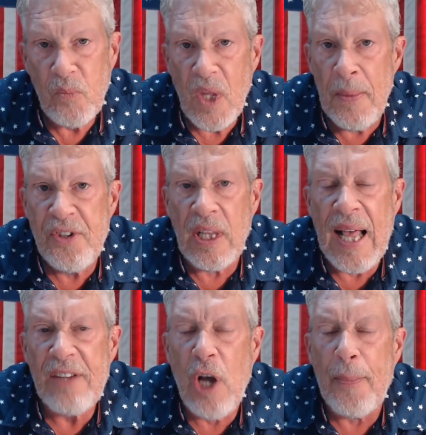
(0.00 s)
it's the
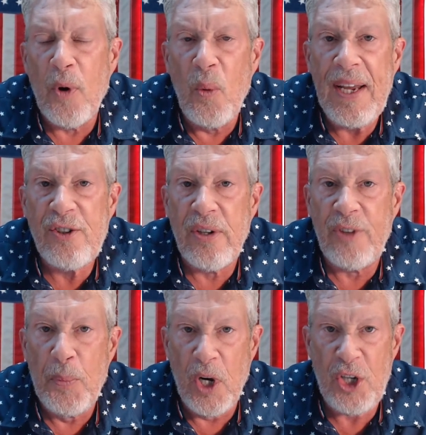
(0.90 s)
last couple of weeks of the
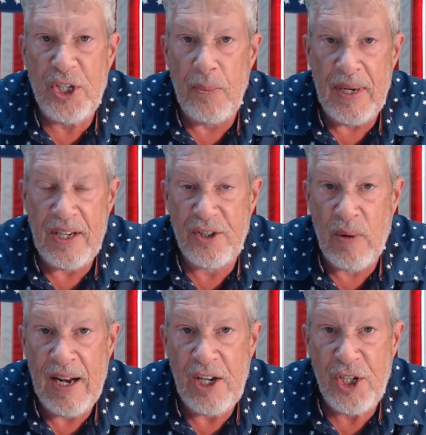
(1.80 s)
Bush
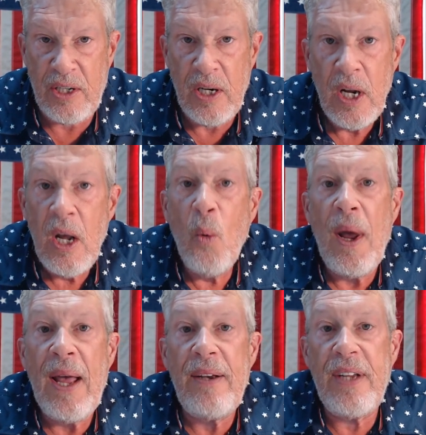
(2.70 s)
administration
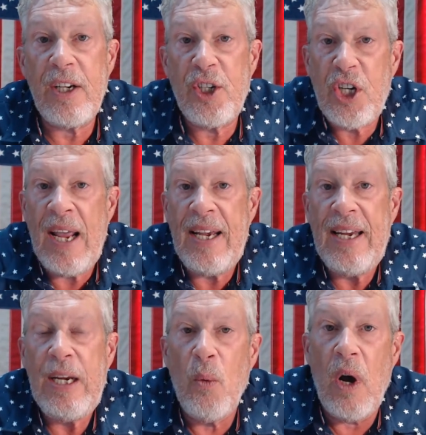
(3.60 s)
when Dick
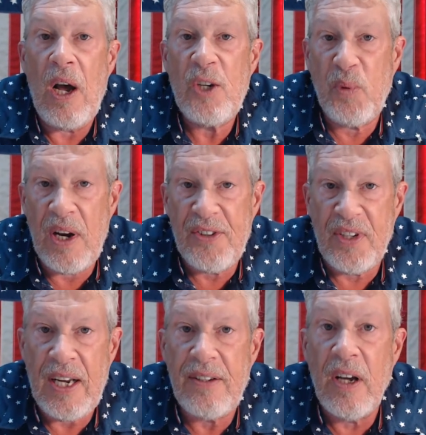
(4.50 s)
Cheney was
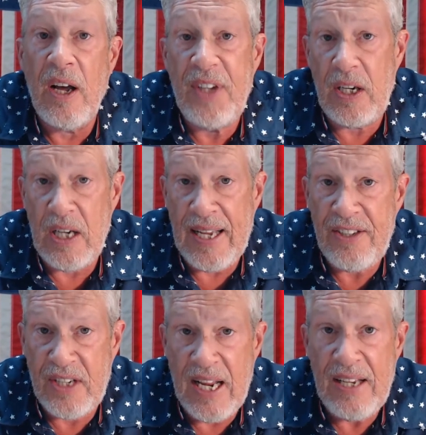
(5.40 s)
president of the United
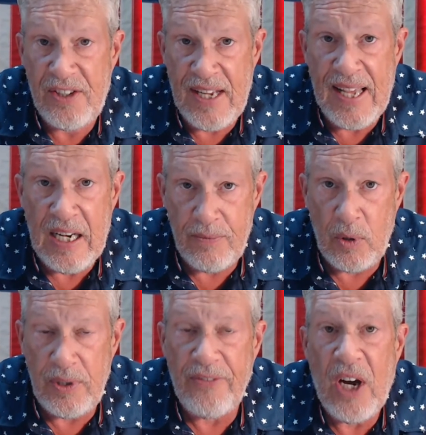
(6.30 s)
States Senate.
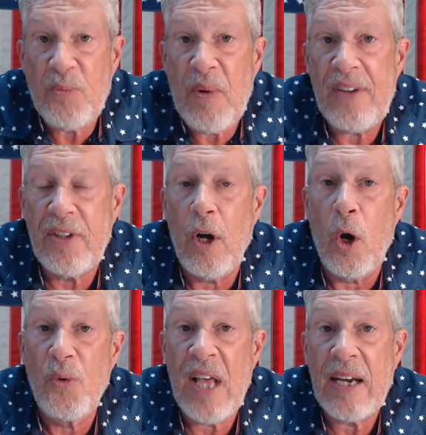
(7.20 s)
The vice president
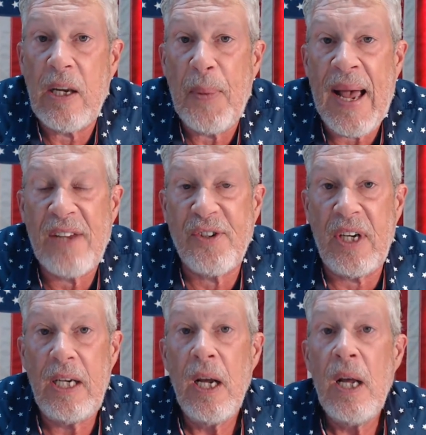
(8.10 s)
holds that capacity.